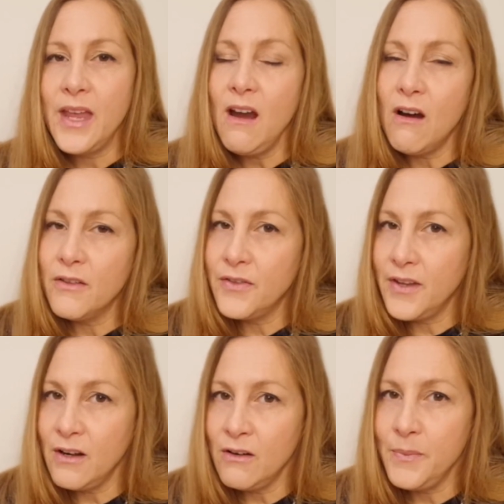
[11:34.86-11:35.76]
are
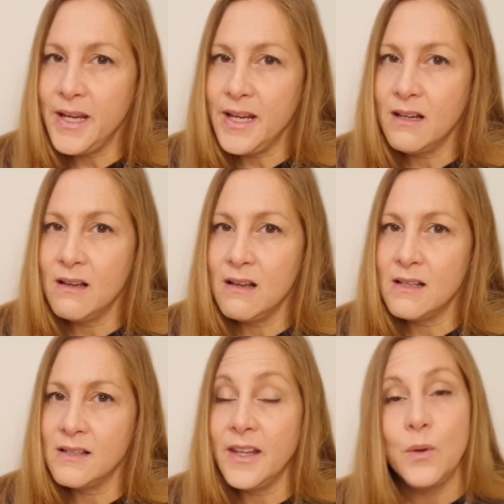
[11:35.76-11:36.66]
there
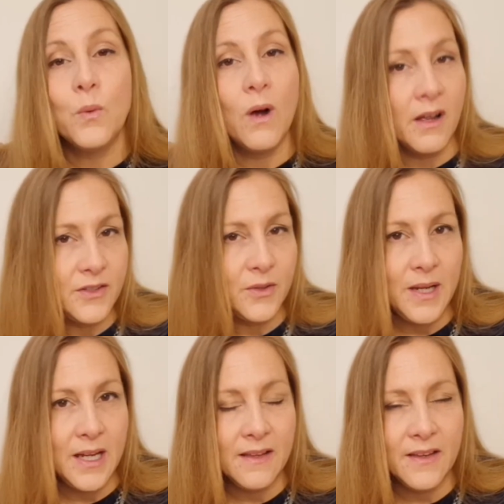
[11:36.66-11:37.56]
because they want to
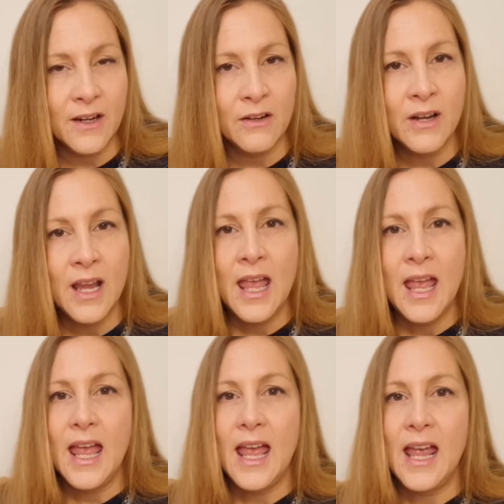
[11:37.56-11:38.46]
be there
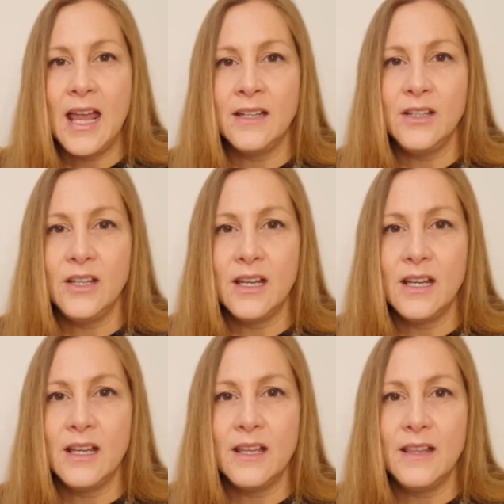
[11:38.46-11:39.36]
and
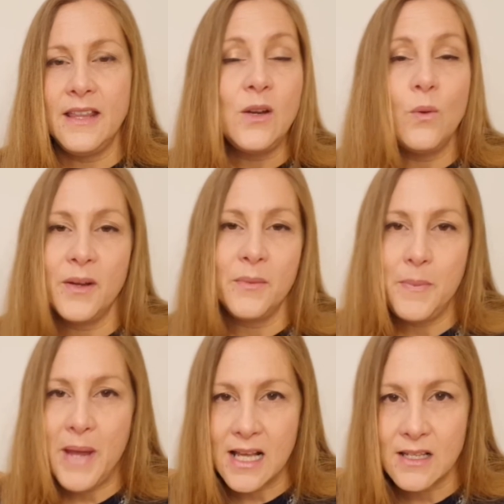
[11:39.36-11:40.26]
they don't want to be
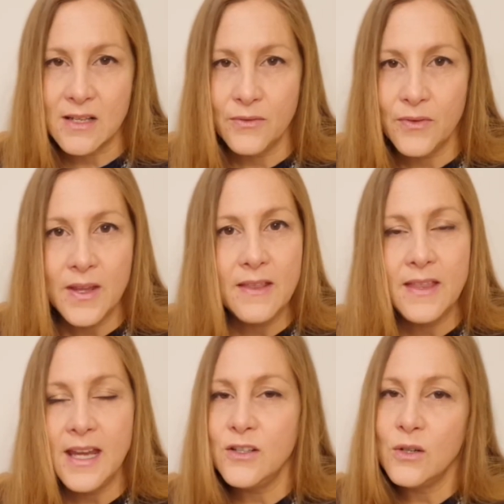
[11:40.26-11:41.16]
passive.
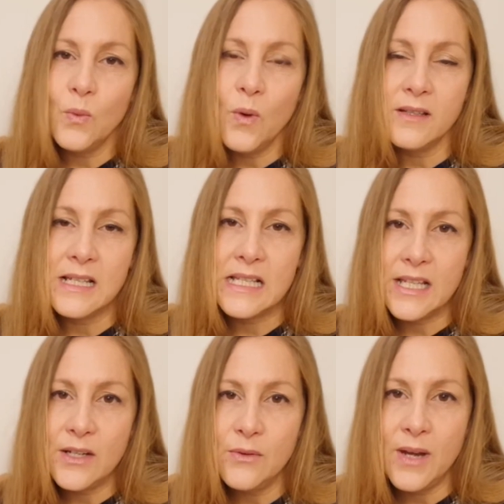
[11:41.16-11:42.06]
They don't want to
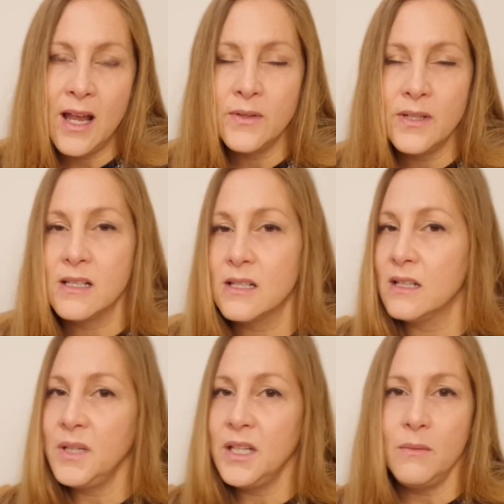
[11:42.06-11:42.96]
sit around in
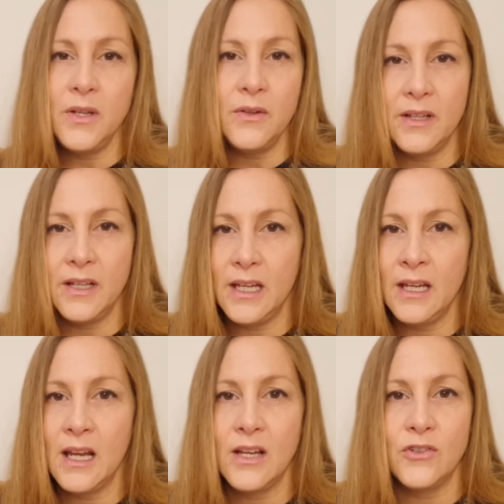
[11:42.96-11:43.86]
some
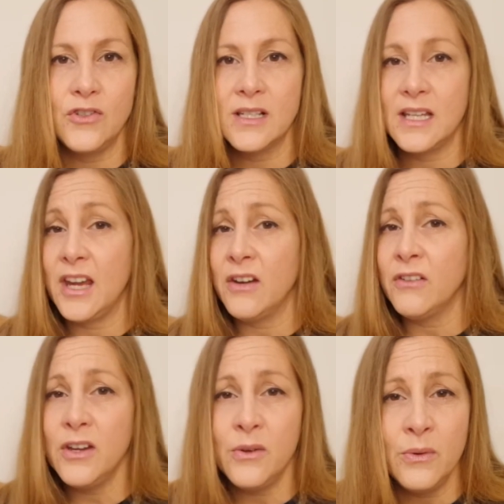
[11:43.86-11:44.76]
community and just hear
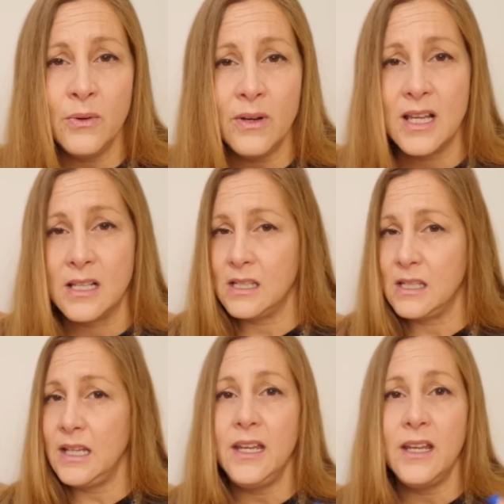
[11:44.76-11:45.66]
you and
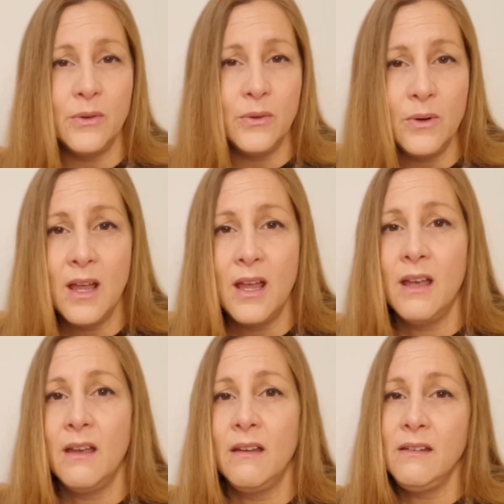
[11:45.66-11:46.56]
see you.
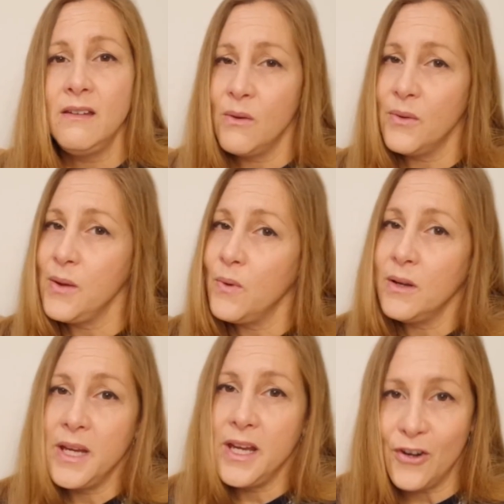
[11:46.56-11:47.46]
You know, they
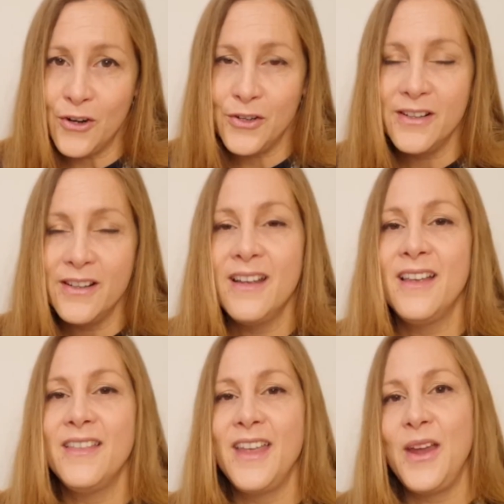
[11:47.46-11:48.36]
want to be heard.
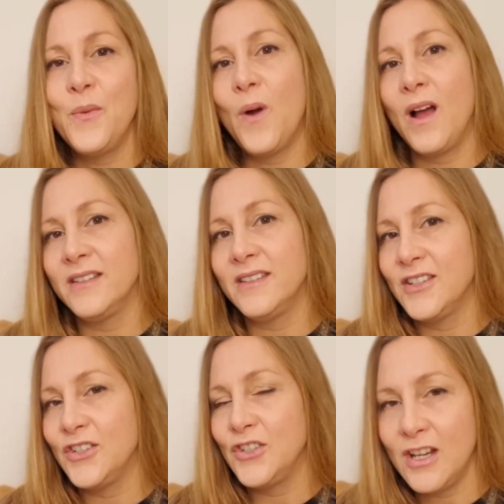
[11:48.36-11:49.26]
They want to
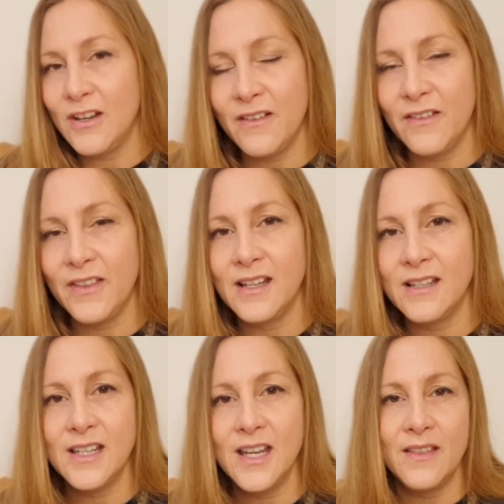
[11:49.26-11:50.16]
share their
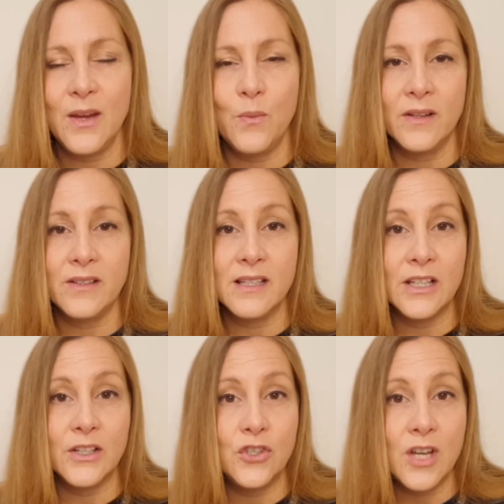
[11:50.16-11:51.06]
things. They want to
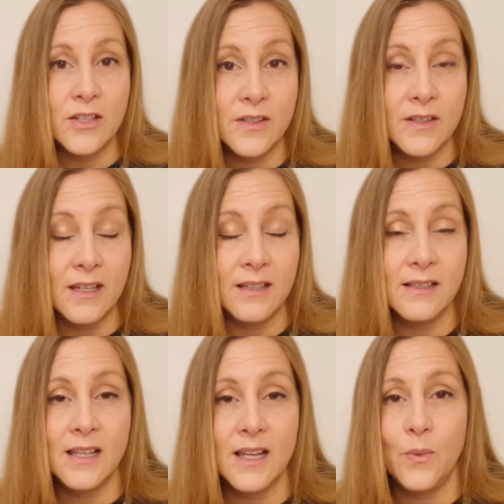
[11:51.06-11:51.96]
suggest
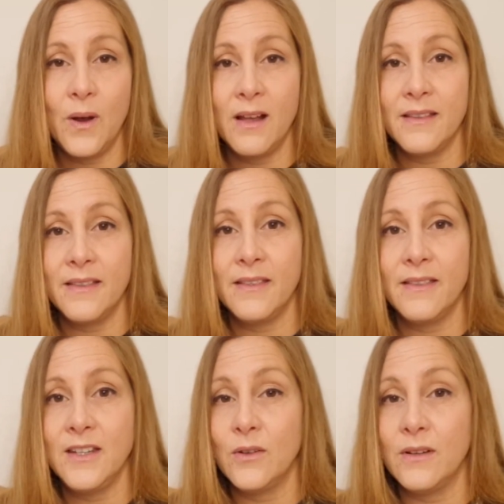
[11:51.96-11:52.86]
things. They want
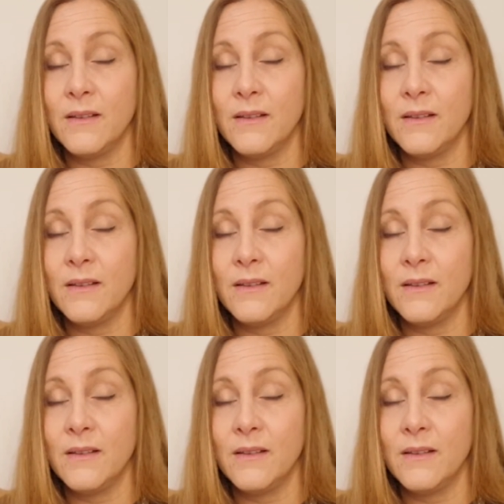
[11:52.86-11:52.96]
your